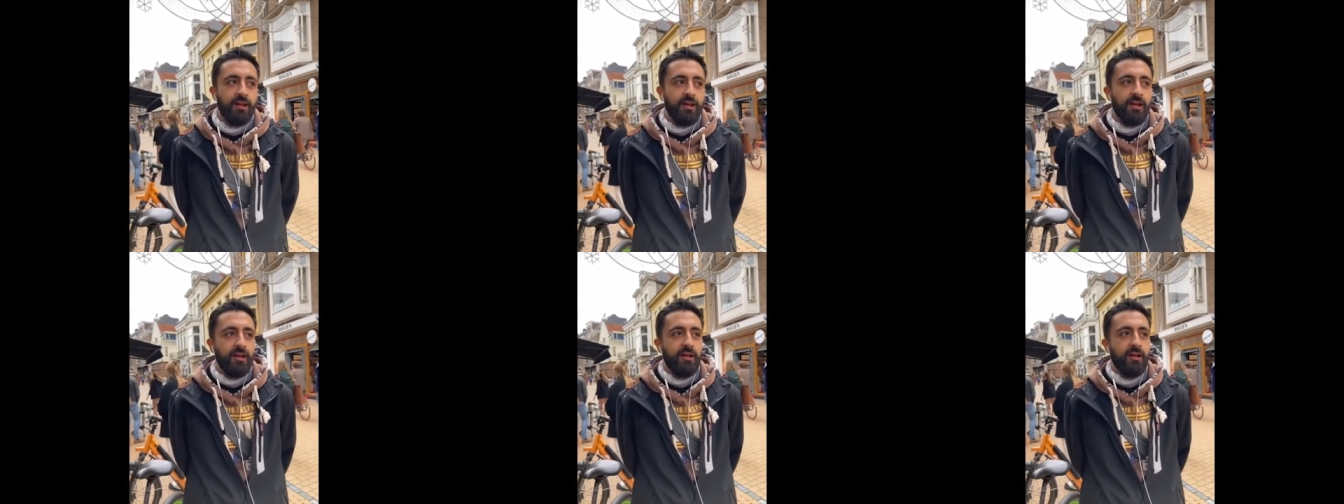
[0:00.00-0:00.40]

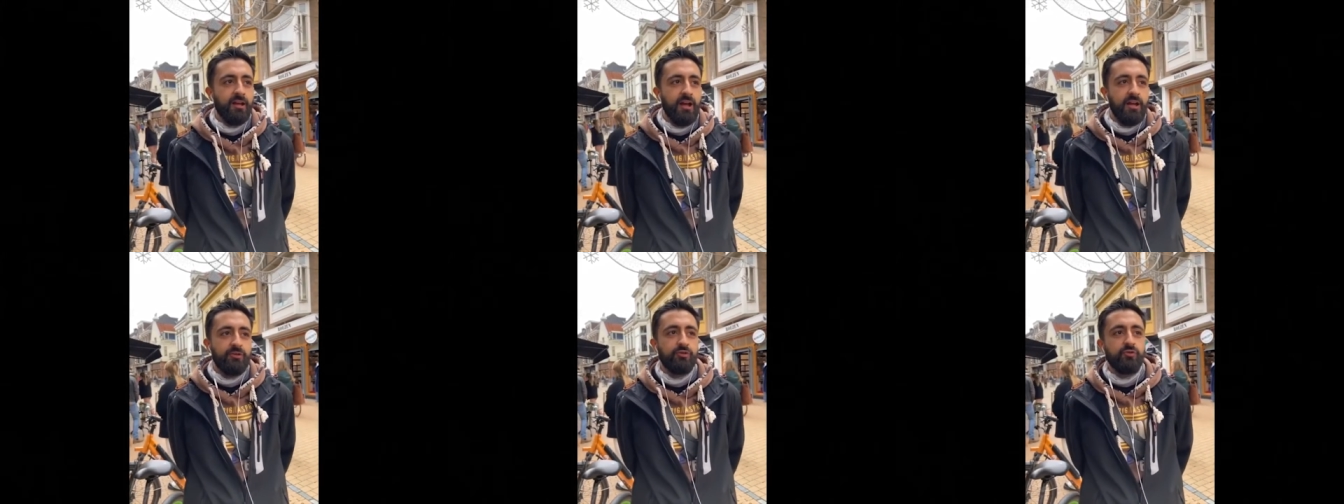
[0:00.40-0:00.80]
Uh,
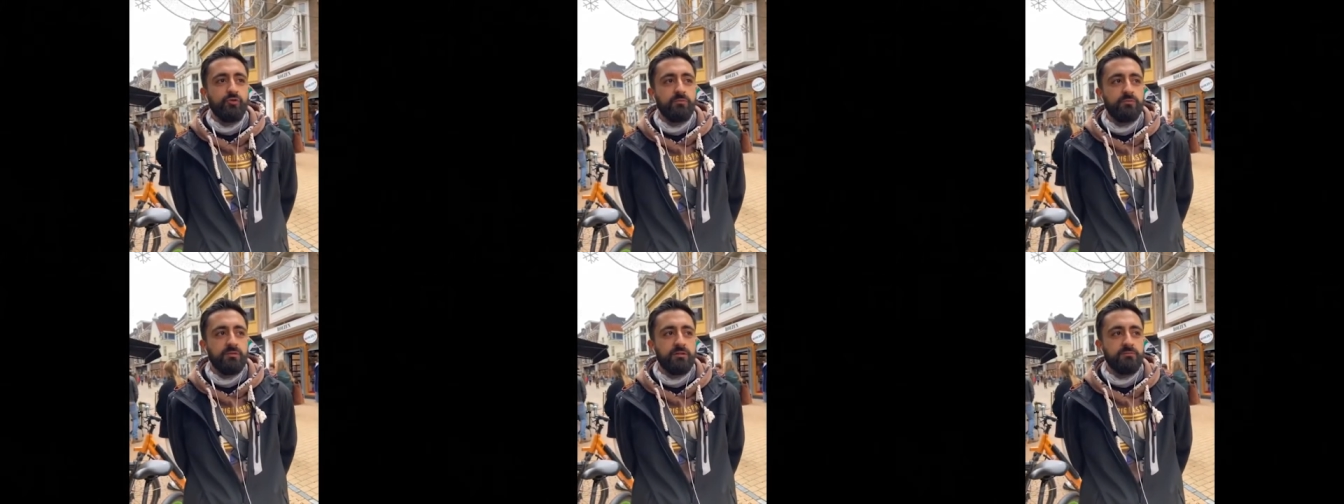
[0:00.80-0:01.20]
I do
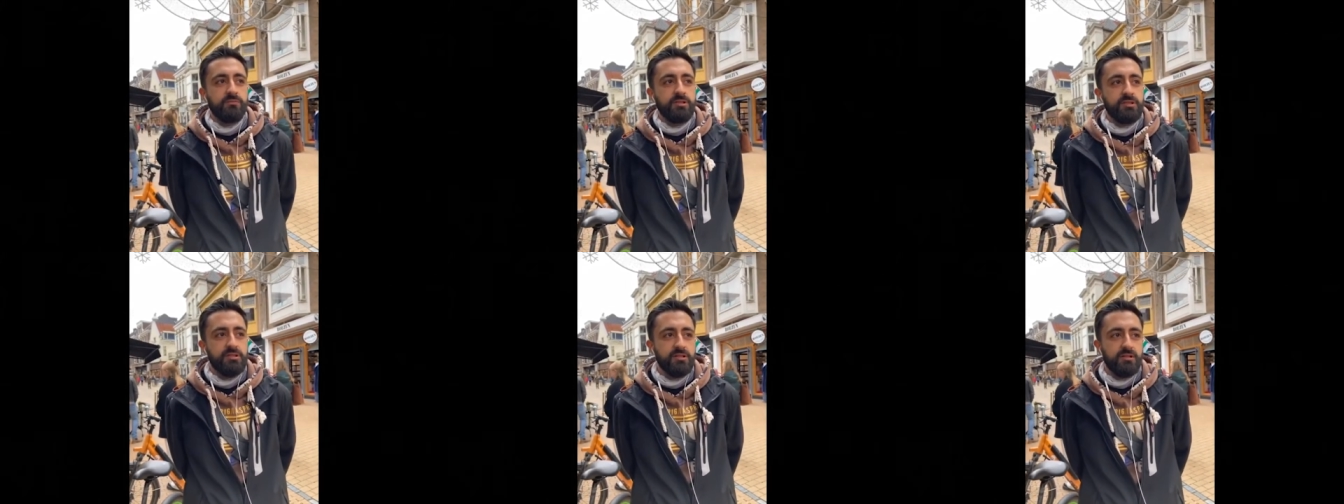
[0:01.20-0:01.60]
Uber
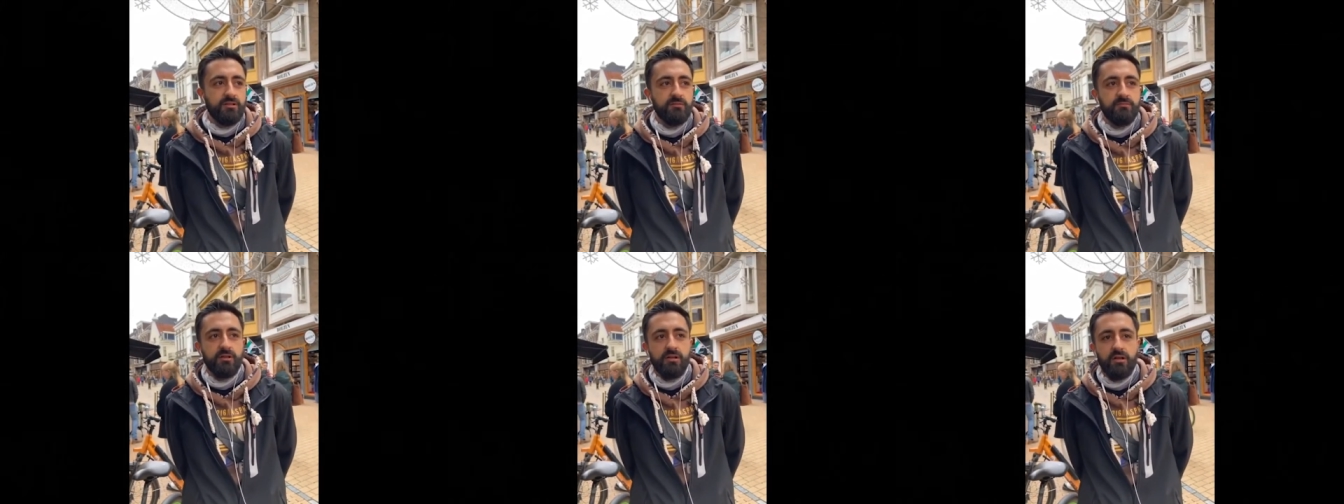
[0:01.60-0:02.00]

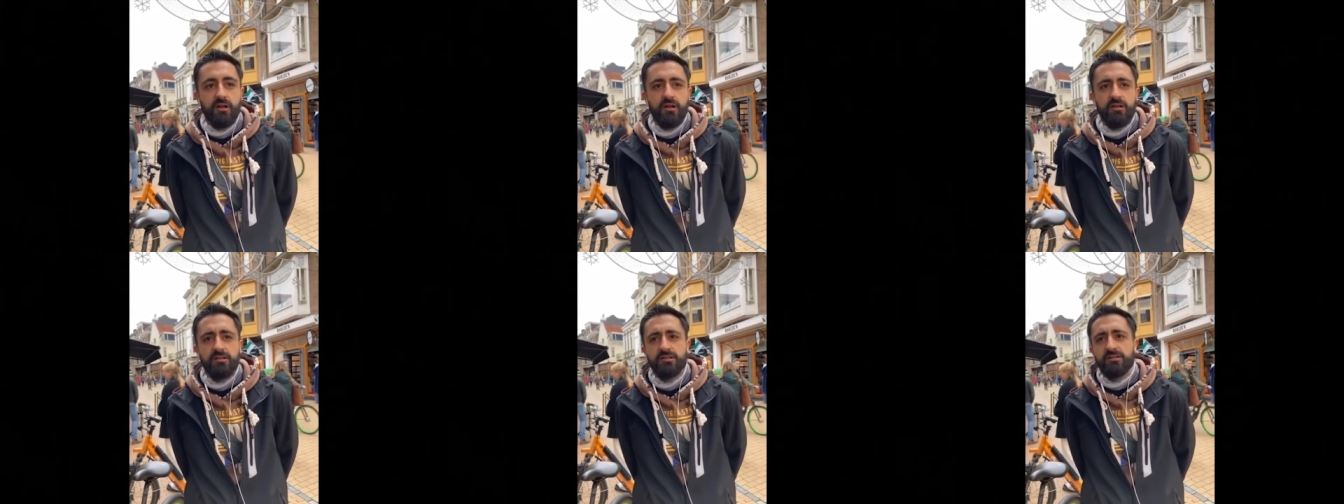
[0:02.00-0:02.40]
basically
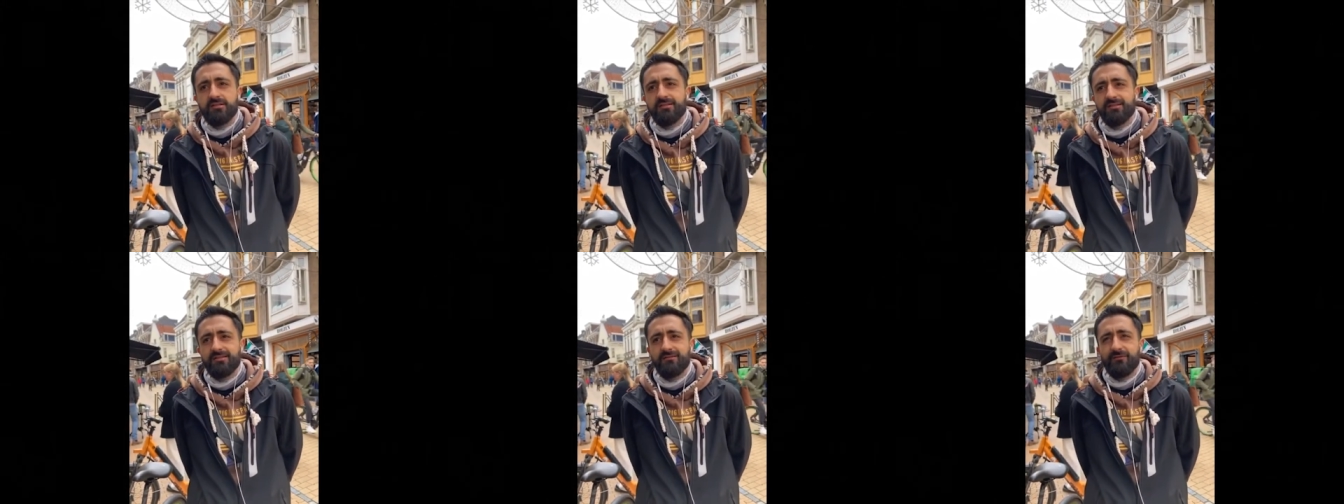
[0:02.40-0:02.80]
because,
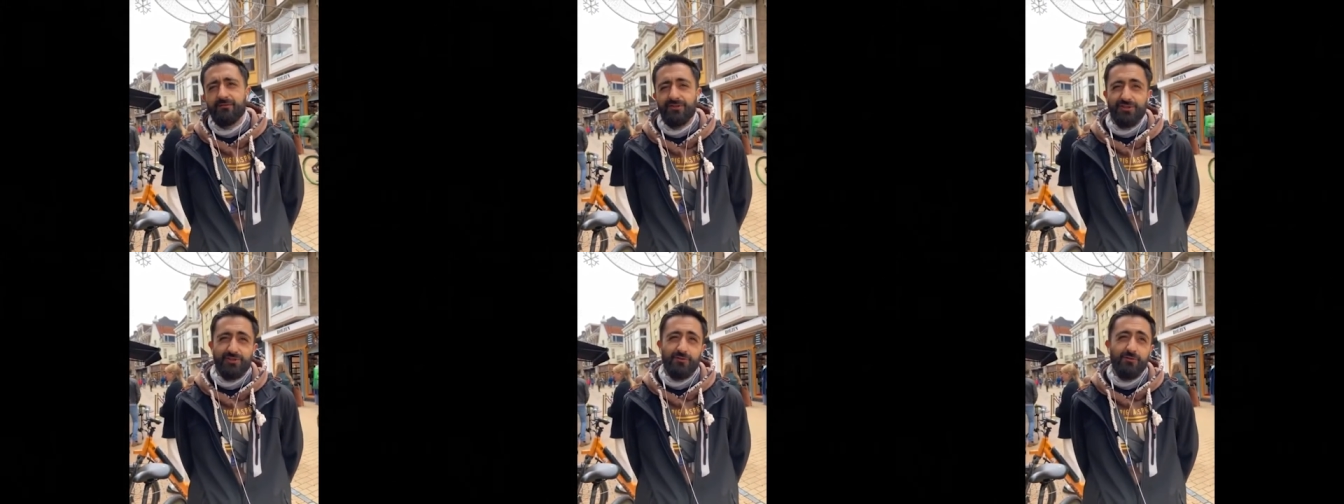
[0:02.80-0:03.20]

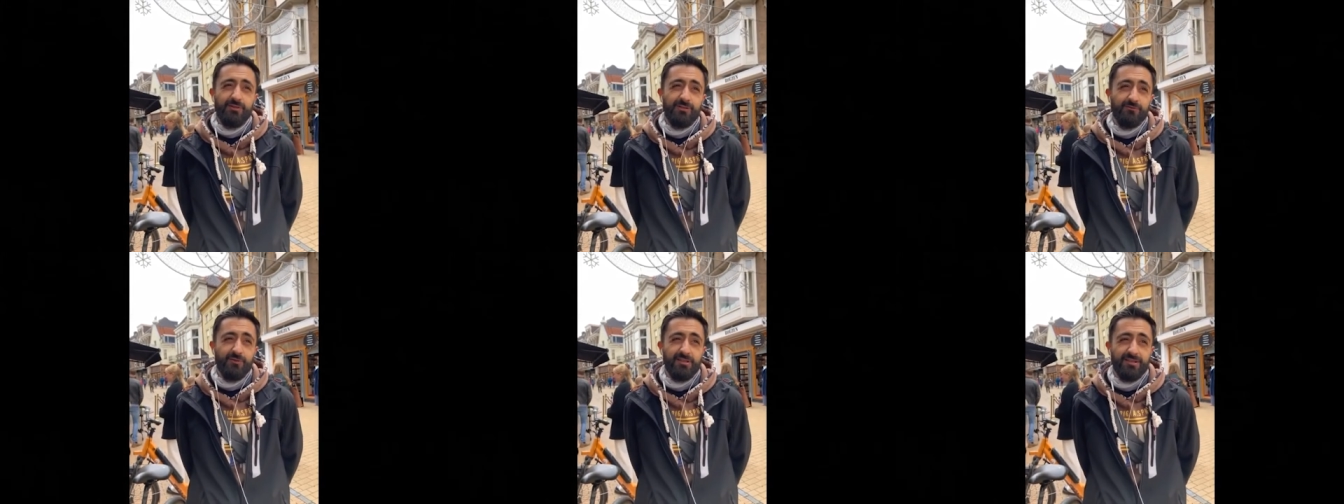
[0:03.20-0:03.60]
first of all,
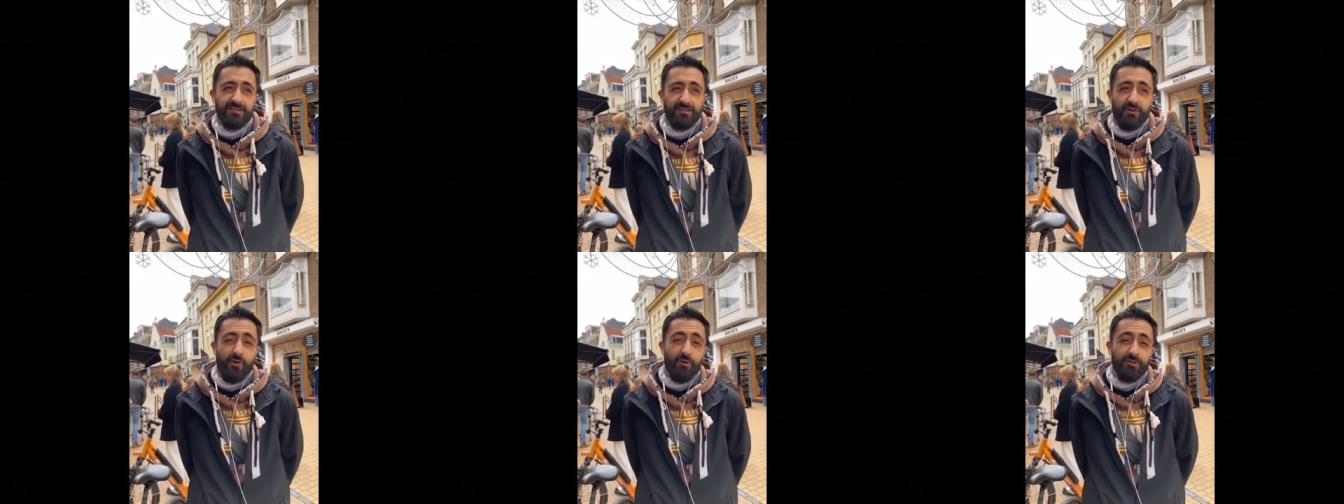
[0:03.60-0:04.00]
it was
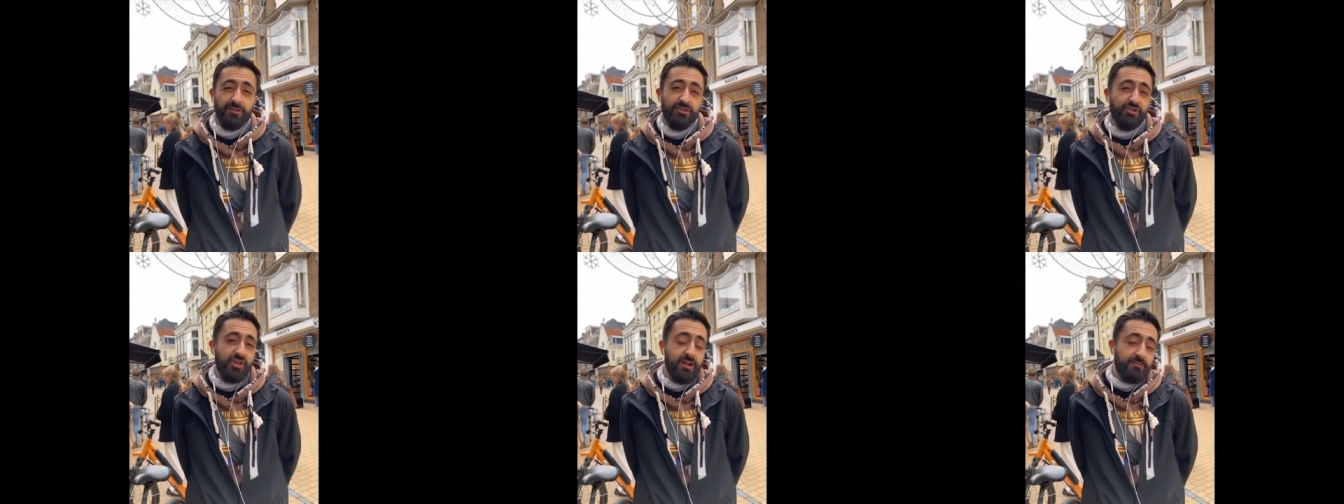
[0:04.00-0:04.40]
the
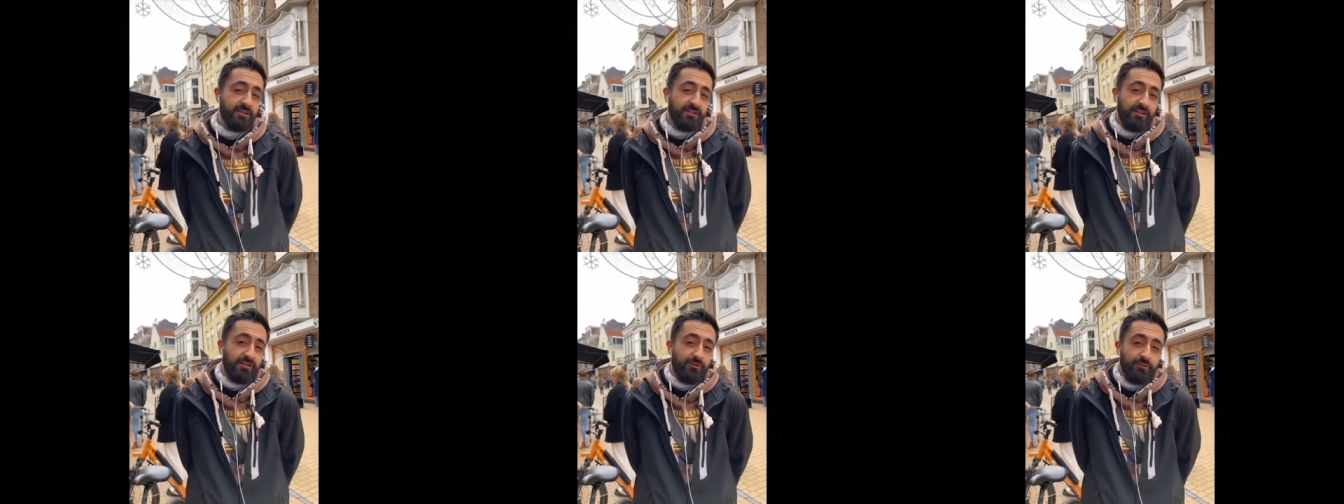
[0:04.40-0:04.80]
only job
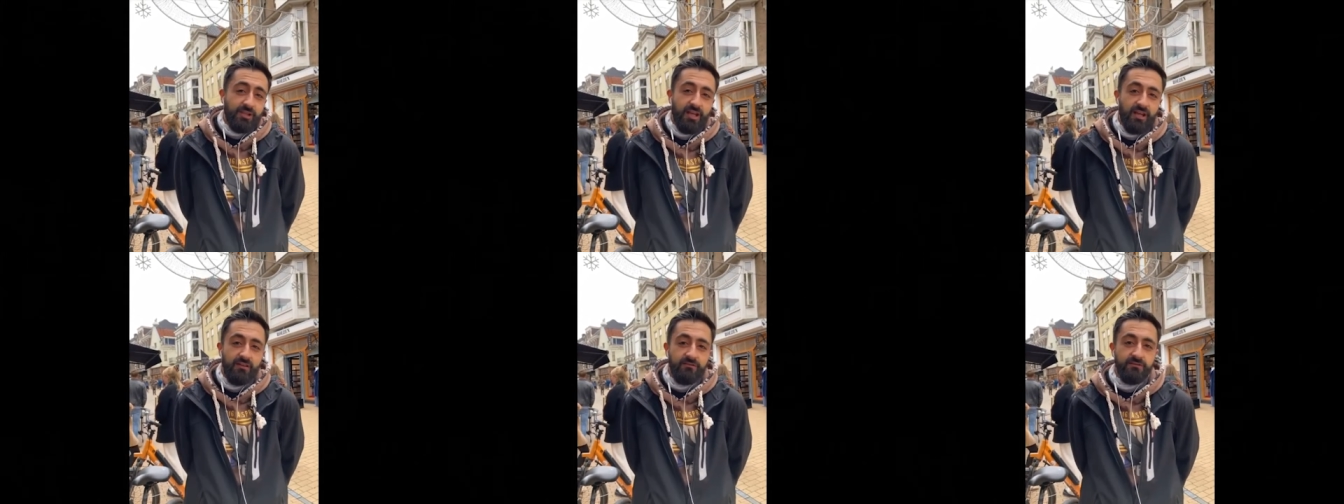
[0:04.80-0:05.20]
that I could
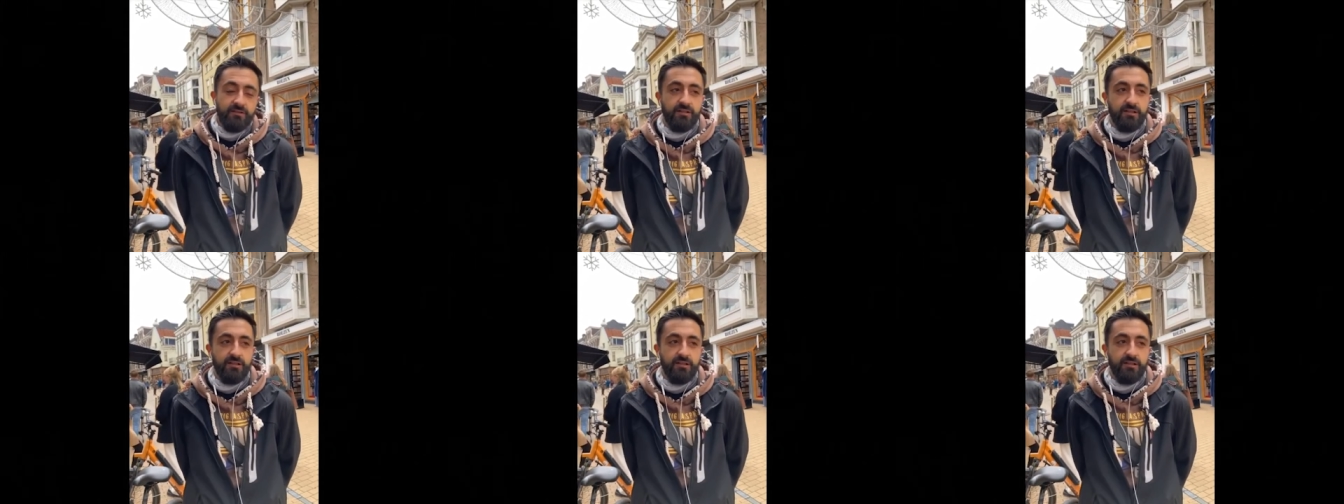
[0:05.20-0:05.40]
have.